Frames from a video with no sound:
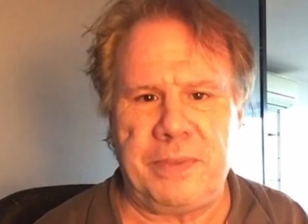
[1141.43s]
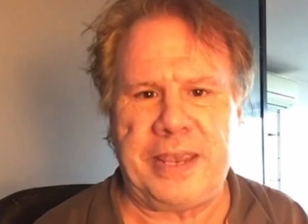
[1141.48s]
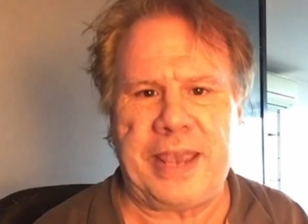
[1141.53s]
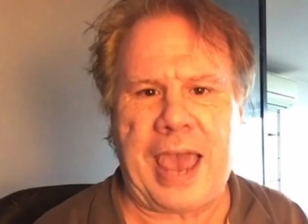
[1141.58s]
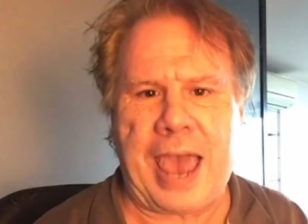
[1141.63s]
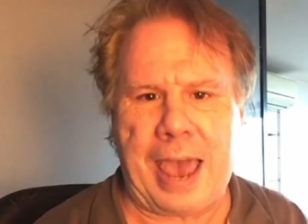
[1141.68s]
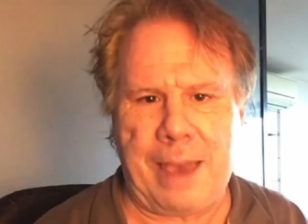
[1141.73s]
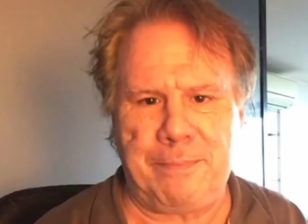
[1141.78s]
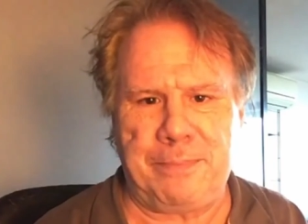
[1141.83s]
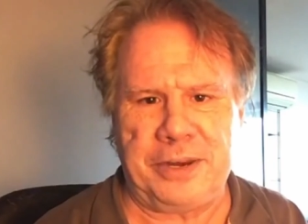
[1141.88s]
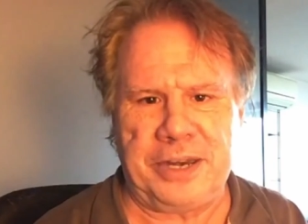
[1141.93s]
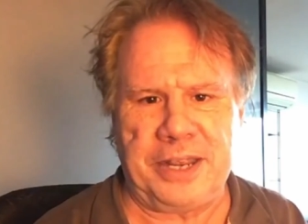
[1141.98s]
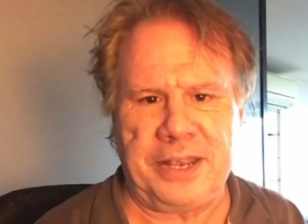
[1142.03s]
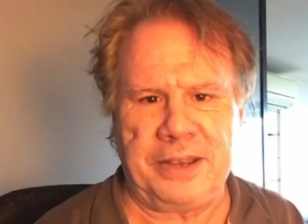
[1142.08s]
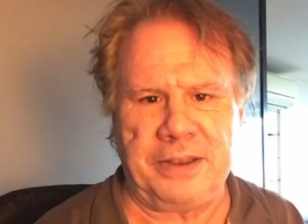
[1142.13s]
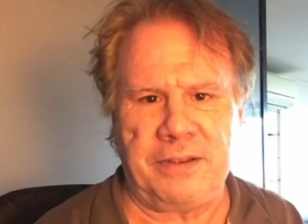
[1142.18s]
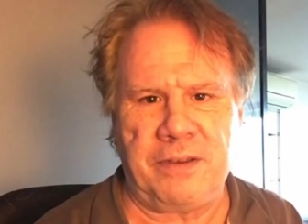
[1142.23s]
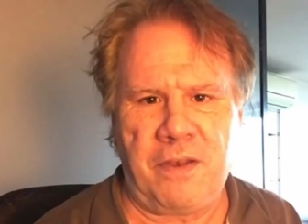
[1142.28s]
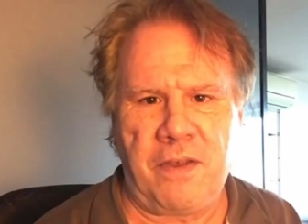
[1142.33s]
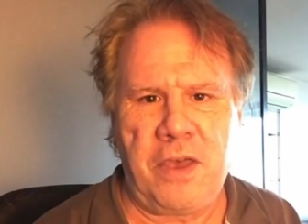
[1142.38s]
what can be
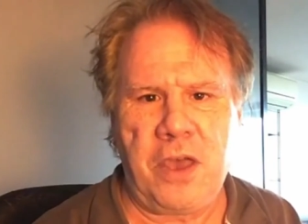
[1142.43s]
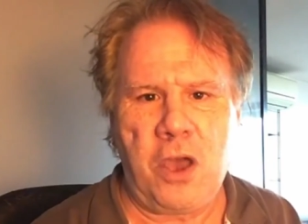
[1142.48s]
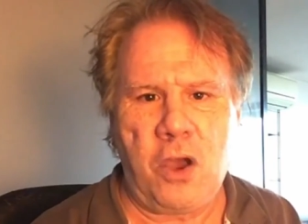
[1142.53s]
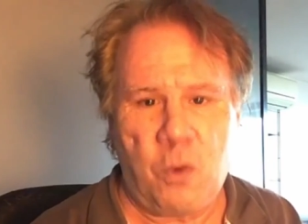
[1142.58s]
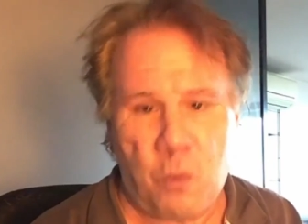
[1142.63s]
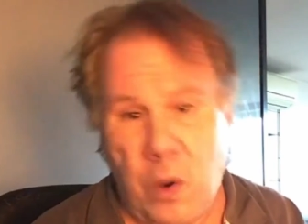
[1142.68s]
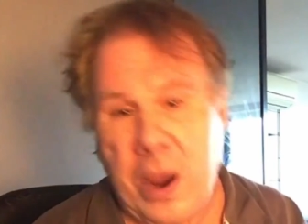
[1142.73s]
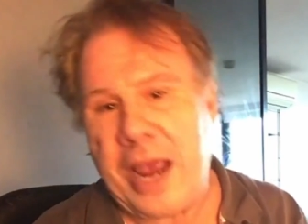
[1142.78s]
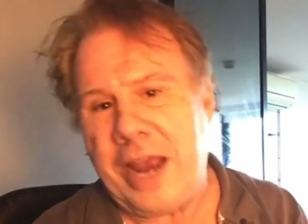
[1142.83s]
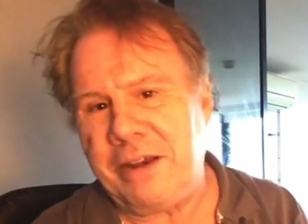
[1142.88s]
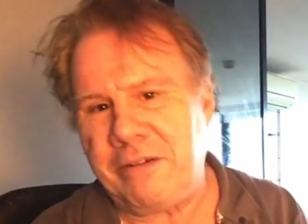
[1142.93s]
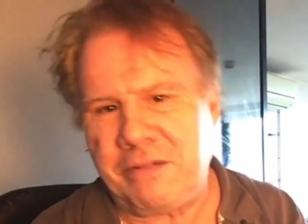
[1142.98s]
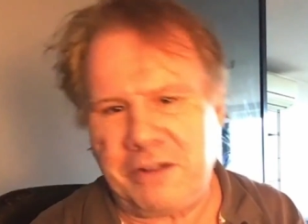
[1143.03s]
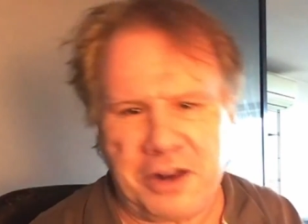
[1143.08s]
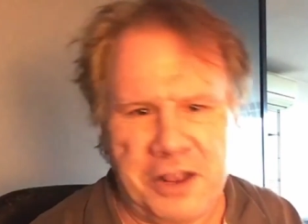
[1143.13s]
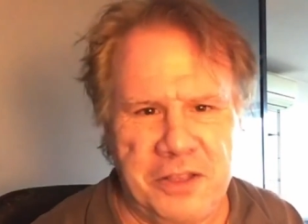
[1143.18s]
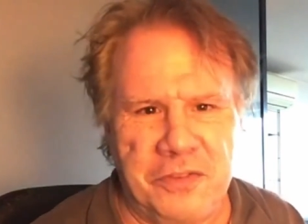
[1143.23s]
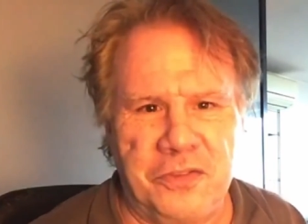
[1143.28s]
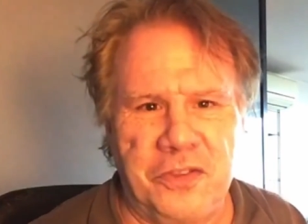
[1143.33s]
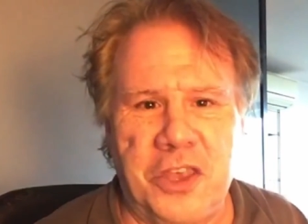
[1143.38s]
happening
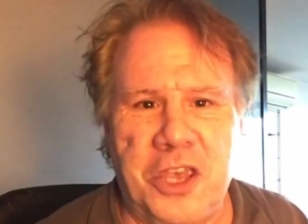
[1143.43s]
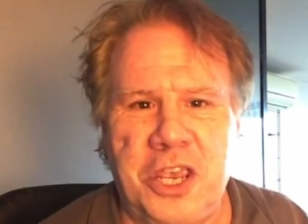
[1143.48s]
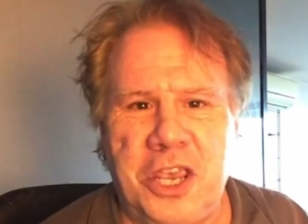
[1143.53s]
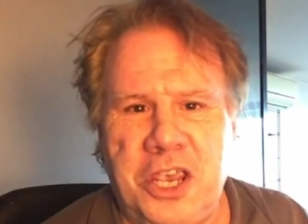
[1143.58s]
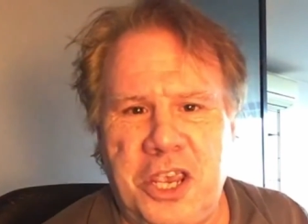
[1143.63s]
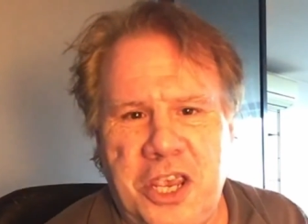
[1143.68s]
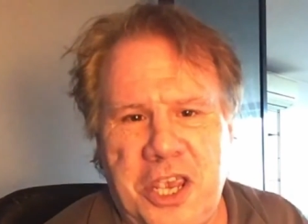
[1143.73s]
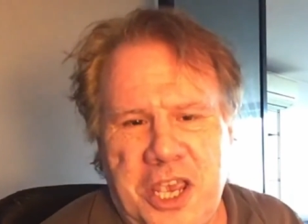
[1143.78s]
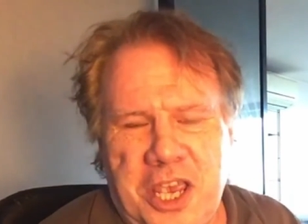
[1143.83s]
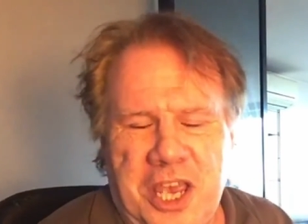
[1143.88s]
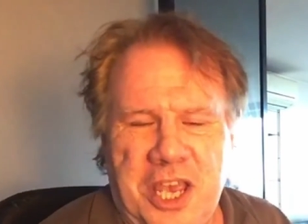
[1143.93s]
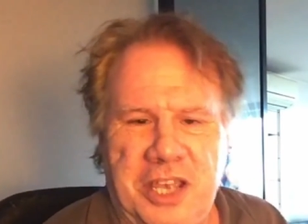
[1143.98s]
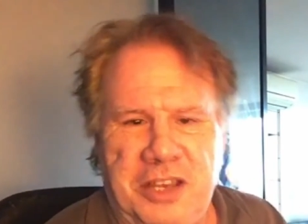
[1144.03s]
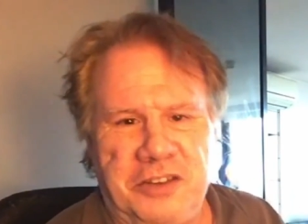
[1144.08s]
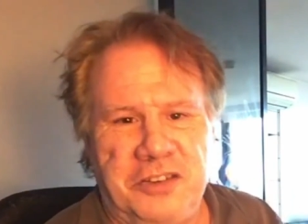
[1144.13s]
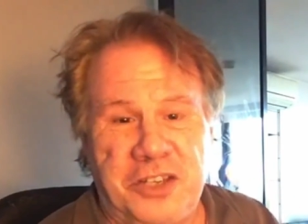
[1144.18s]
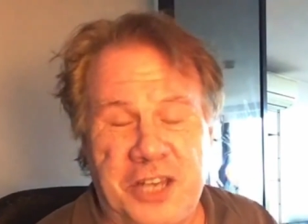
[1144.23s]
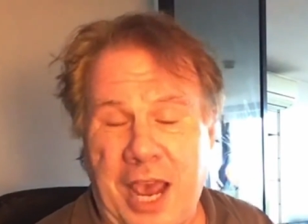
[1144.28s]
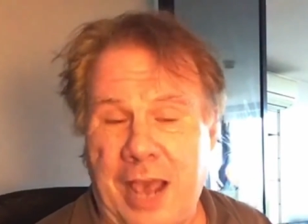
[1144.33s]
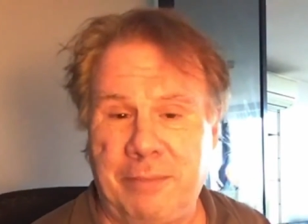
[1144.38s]
when
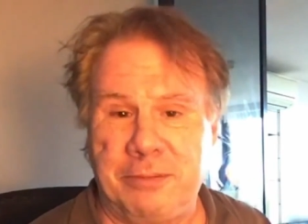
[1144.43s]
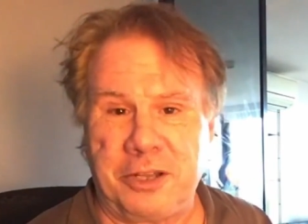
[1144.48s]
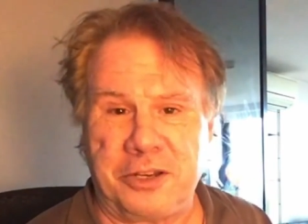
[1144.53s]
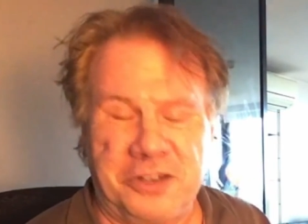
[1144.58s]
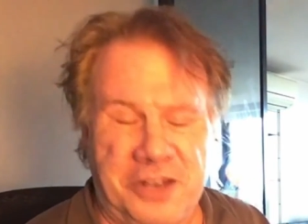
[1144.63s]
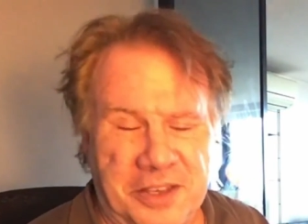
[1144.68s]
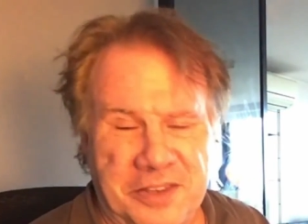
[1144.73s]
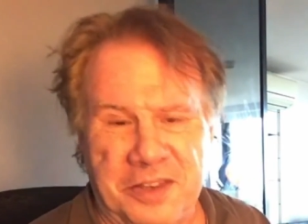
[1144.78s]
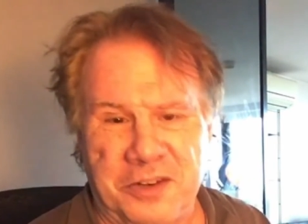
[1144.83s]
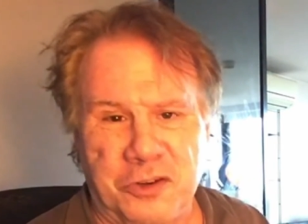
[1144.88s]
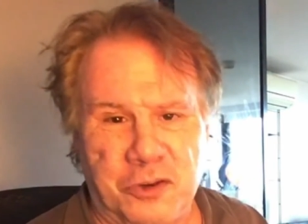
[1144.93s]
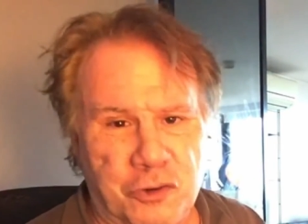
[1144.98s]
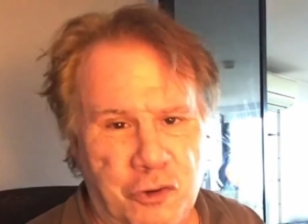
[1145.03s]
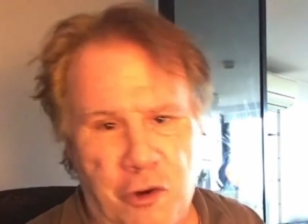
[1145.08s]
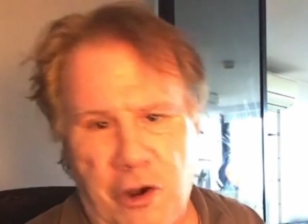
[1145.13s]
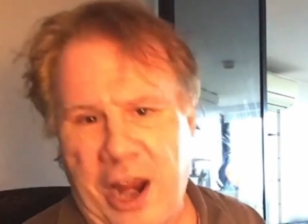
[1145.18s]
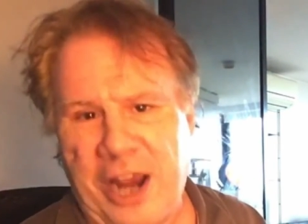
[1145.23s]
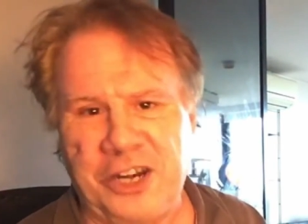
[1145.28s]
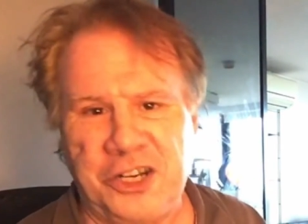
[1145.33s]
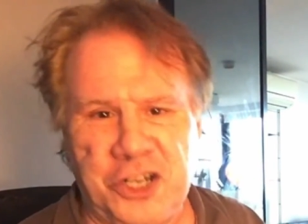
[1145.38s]
the tablet
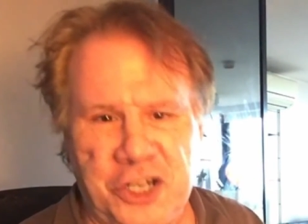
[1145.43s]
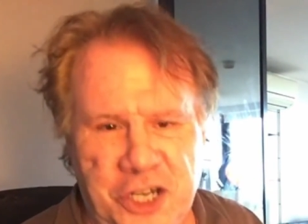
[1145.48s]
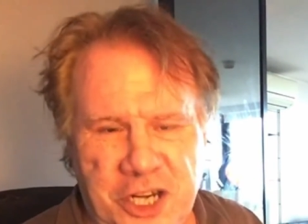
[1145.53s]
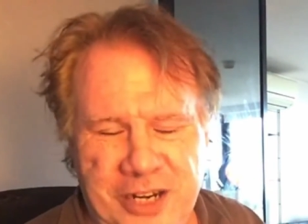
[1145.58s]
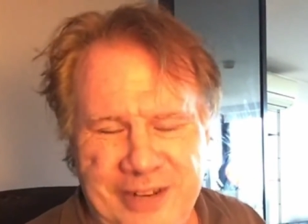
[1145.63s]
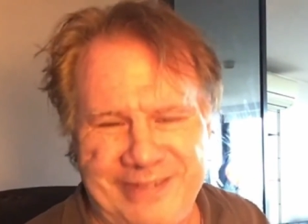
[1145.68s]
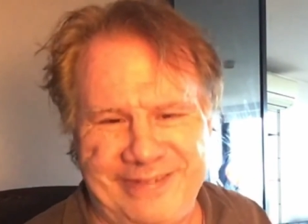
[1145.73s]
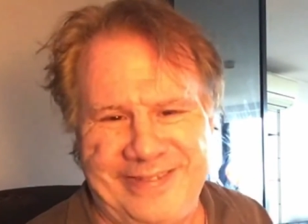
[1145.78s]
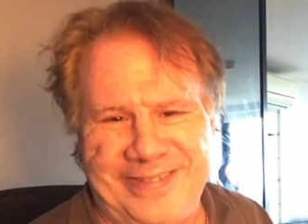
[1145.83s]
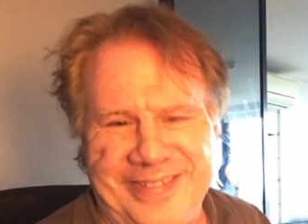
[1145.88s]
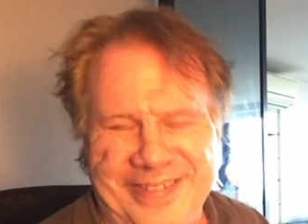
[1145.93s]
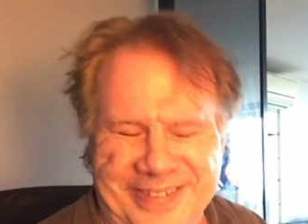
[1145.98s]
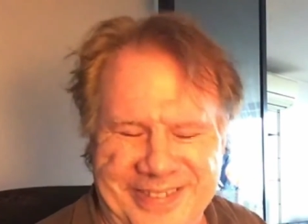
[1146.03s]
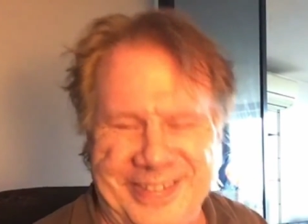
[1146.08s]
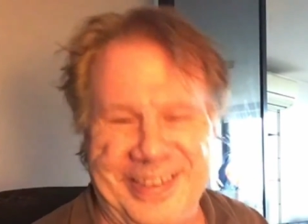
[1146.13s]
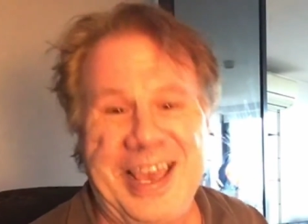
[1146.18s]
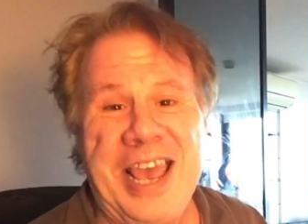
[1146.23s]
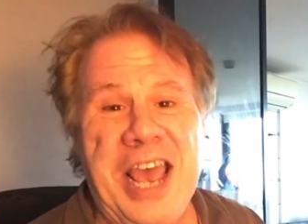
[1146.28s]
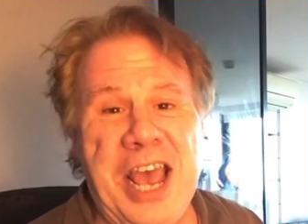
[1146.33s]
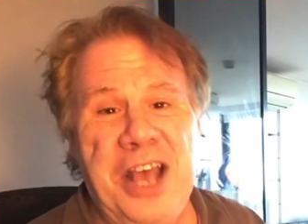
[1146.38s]
doesn't crash
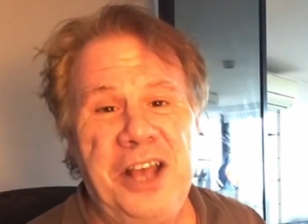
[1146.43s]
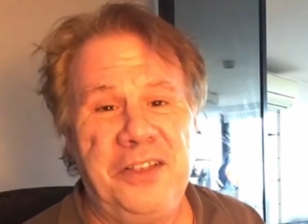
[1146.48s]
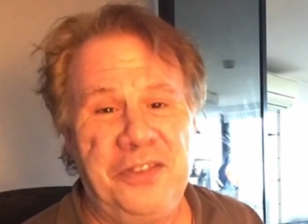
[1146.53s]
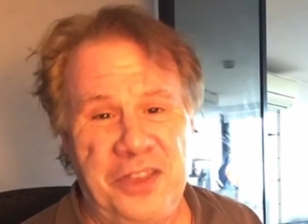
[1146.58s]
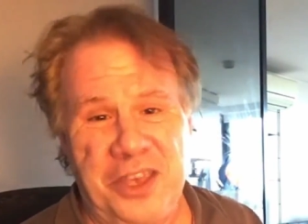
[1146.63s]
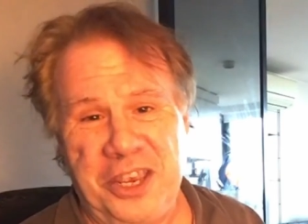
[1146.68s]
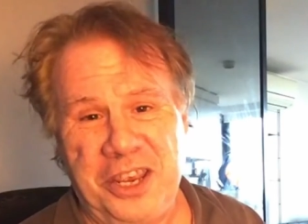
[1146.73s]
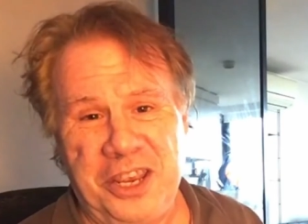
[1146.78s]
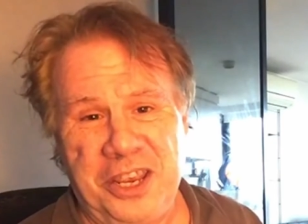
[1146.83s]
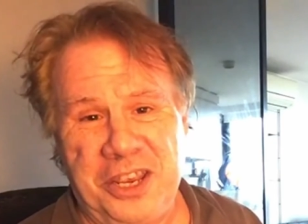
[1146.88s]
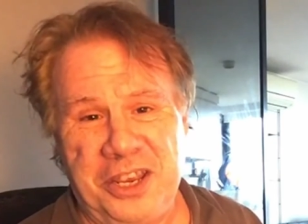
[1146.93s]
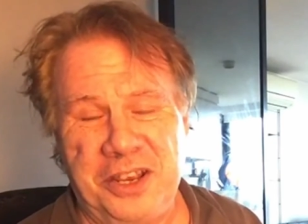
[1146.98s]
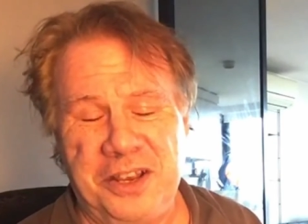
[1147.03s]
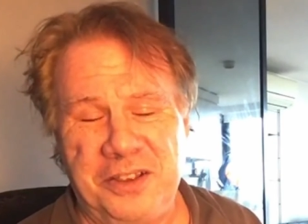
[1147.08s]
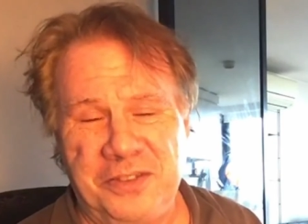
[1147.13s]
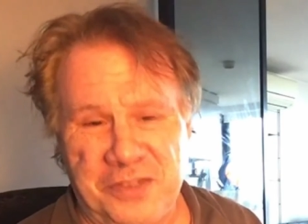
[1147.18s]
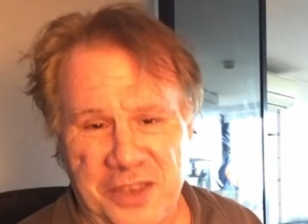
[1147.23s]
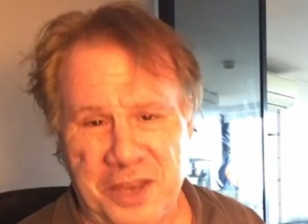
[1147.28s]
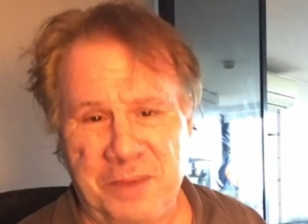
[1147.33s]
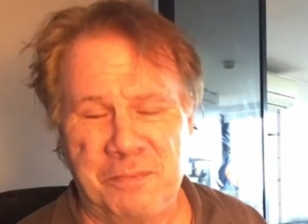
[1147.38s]

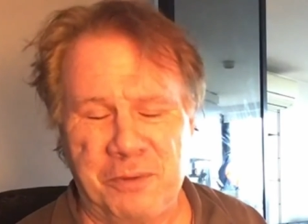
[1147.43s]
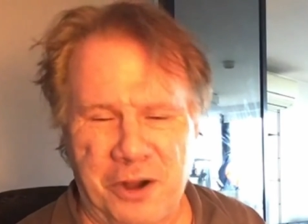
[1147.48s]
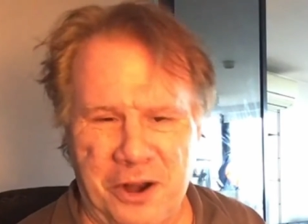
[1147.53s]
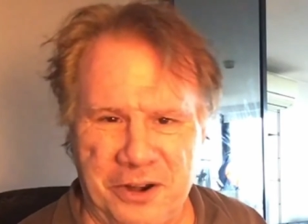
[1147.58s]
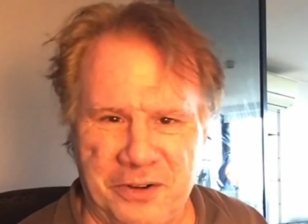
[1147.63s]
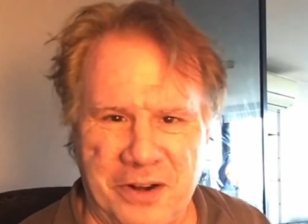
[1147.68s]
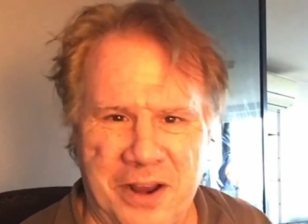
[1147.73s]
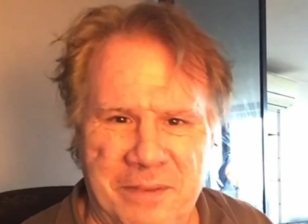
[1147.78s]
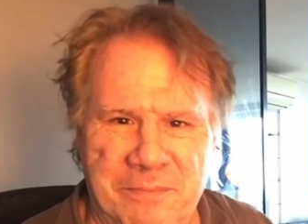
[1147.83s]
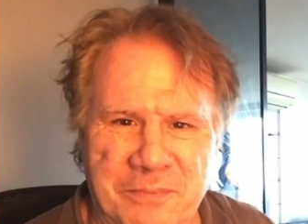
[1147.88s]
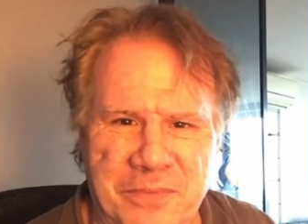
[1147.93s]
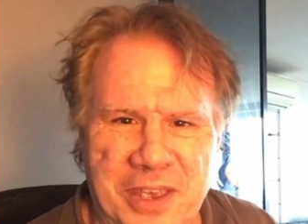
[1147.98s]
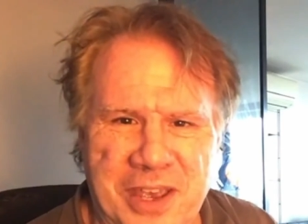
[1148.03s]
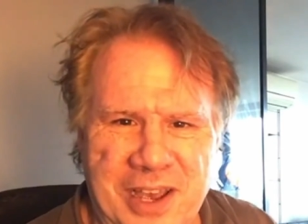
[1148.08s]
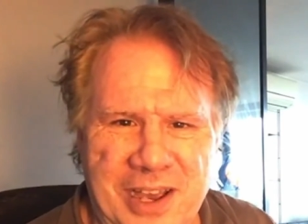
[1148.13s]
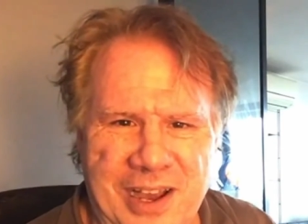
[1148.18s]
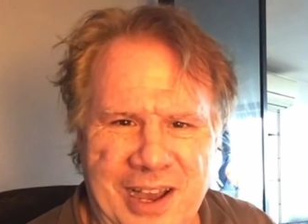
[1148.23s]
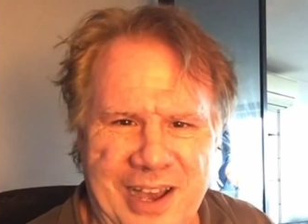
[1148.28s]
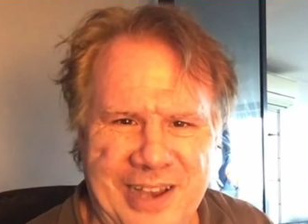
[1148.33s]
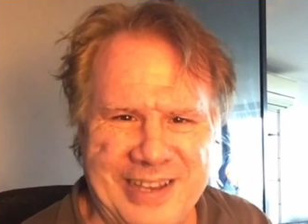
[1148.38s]
the
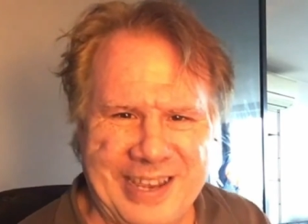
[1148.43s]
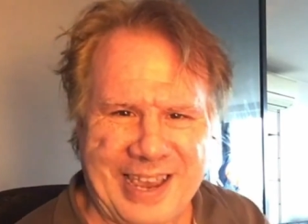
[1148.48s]
program.